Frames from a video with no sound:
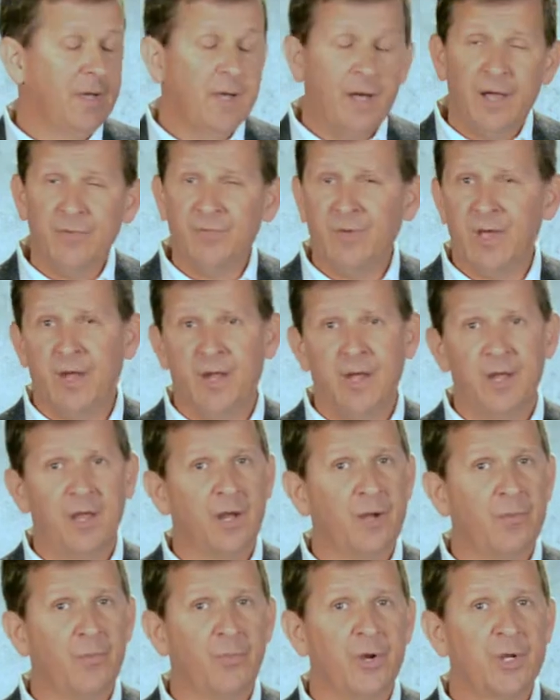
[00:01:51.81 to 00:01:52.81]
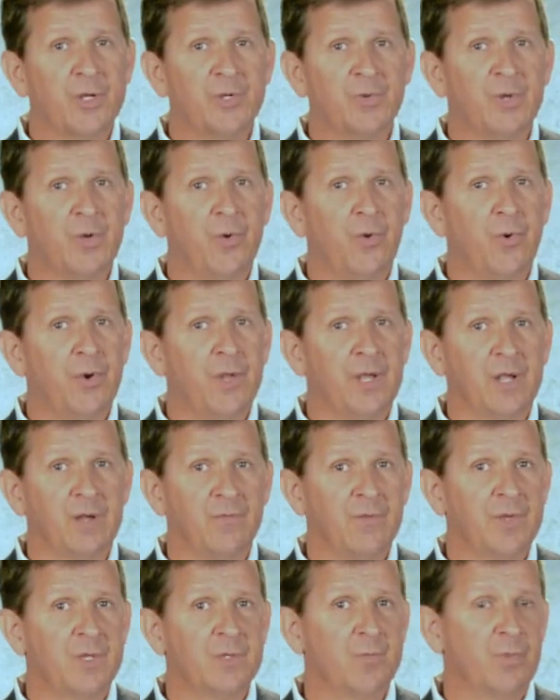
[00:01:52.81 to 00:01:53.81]
I've got an unabridged recording of
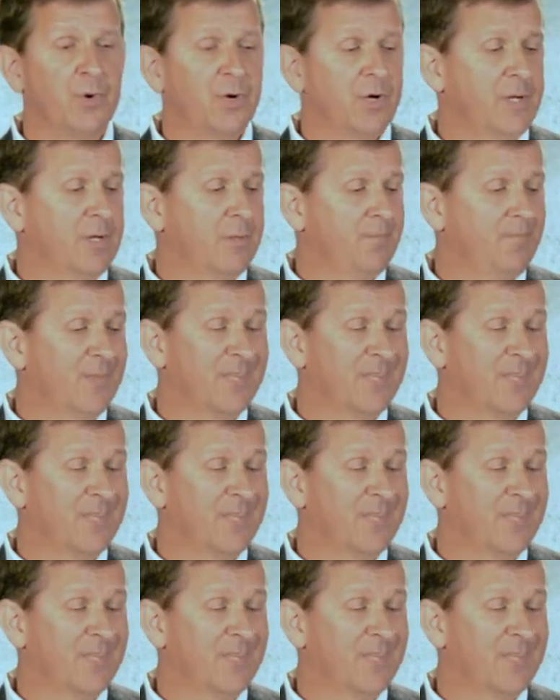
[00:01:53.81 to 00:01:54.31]
this book.